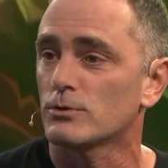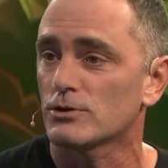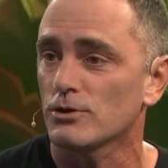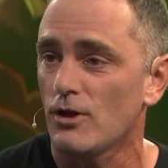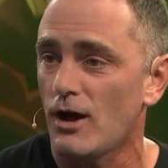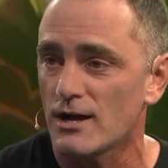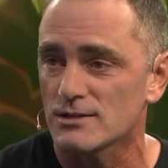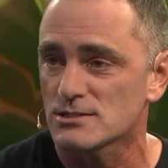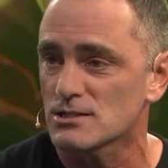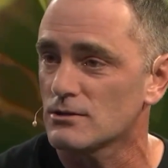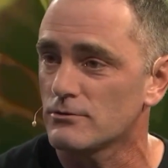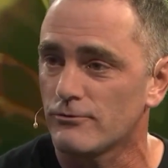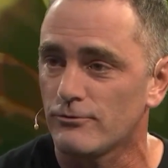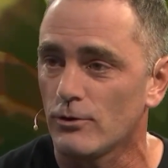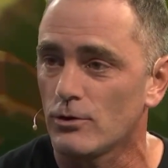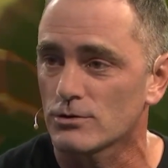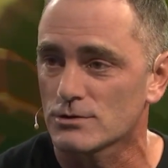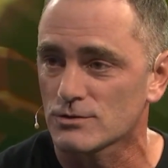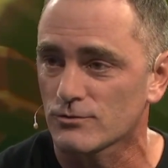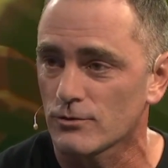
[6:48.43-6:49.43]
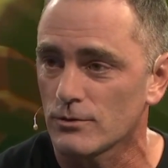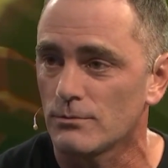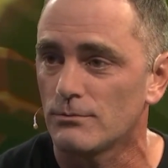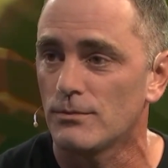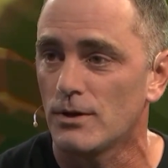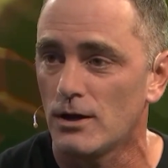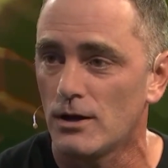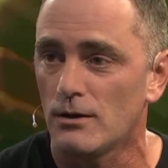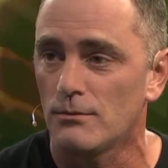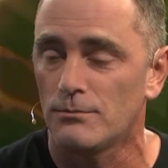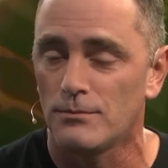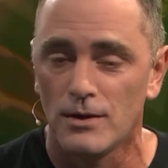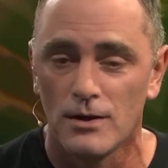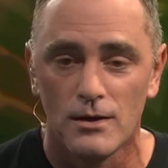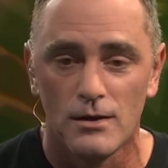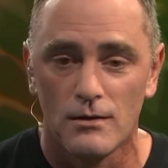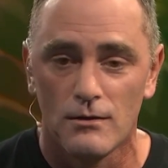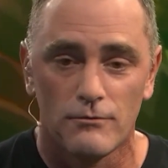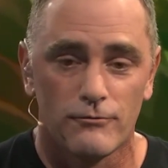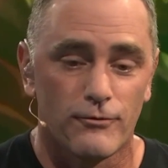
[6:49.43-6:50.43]
with lots of the folks from
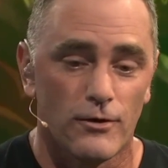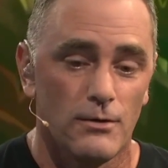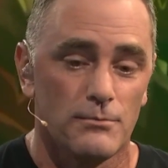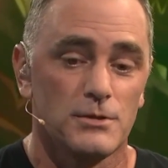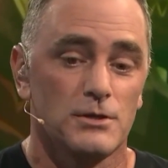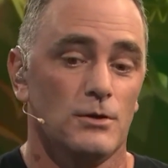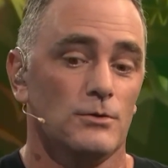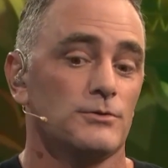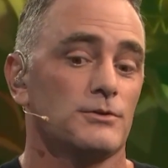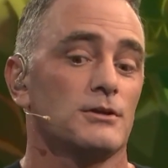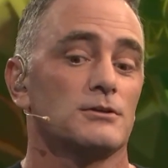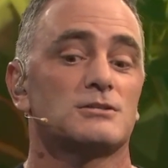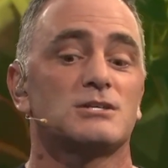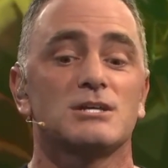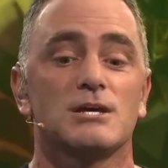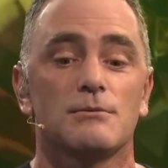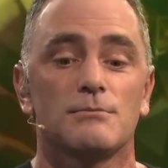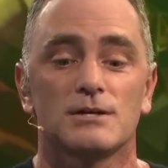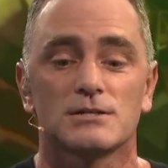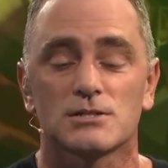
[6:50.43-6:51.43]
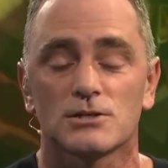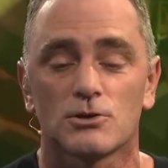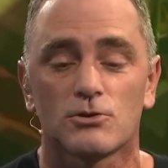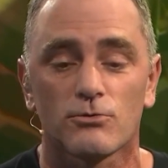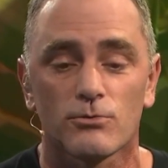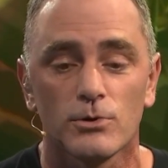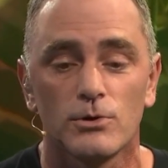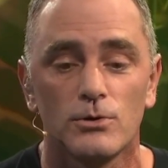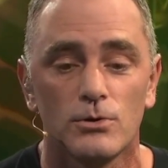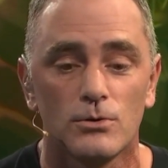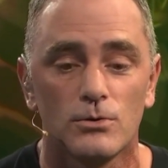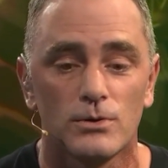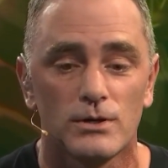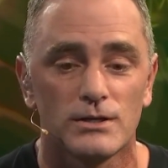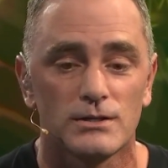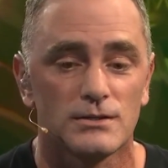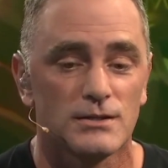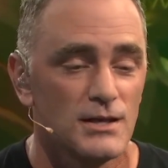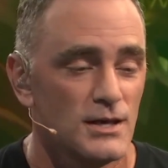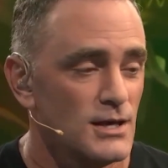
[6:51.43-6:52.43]
the team as it grew.
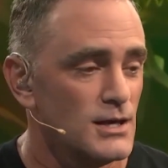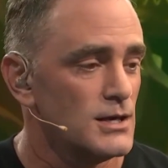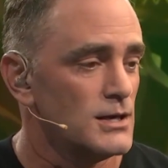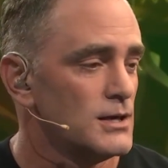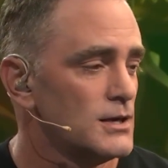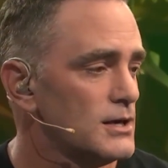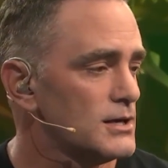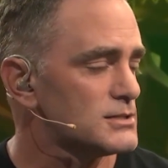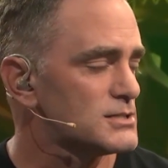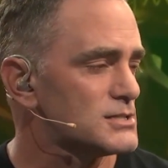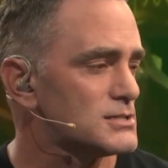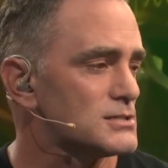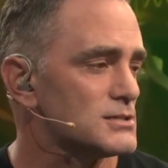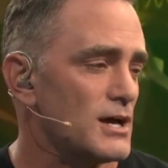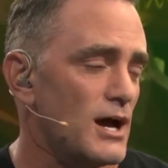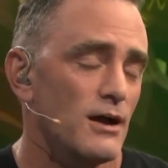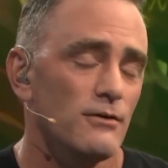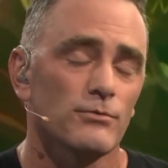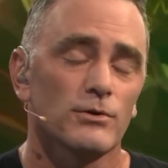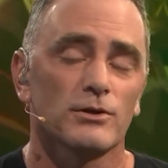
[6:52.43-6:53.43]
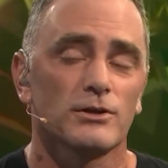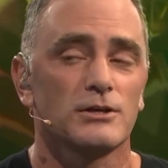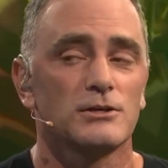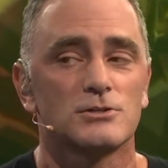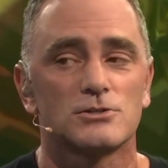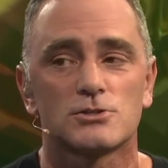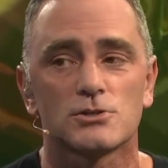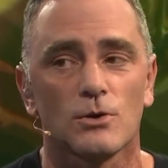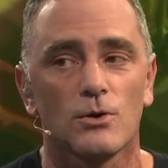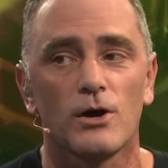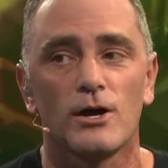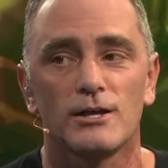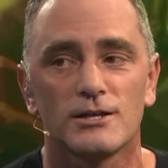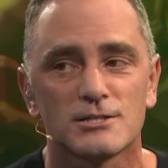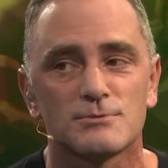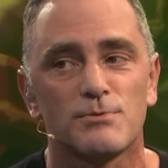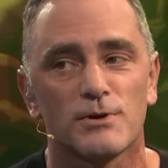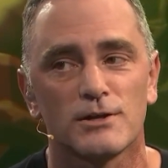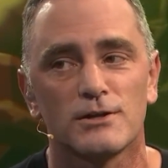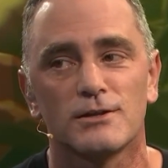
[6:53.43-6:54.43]
And I really enjoy it.
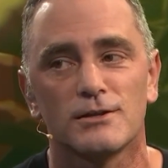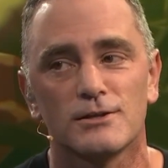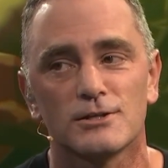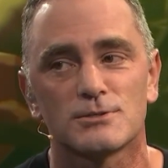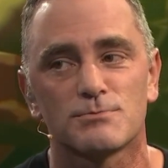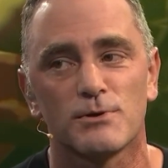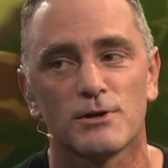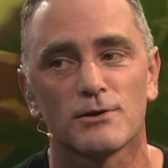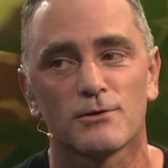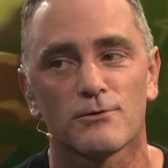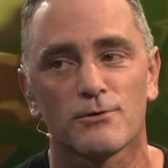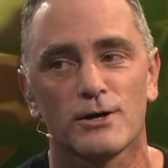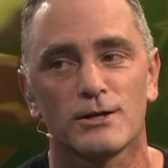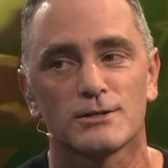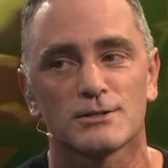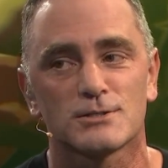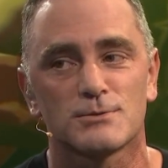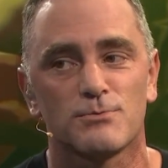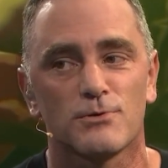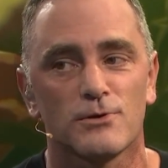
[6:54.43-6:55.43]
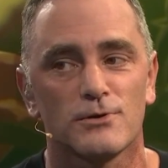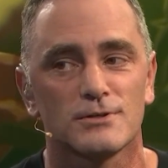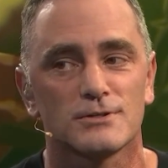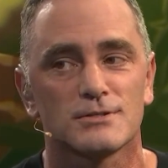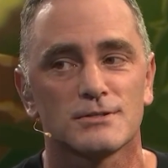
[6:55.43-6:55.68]
It's been a great experience.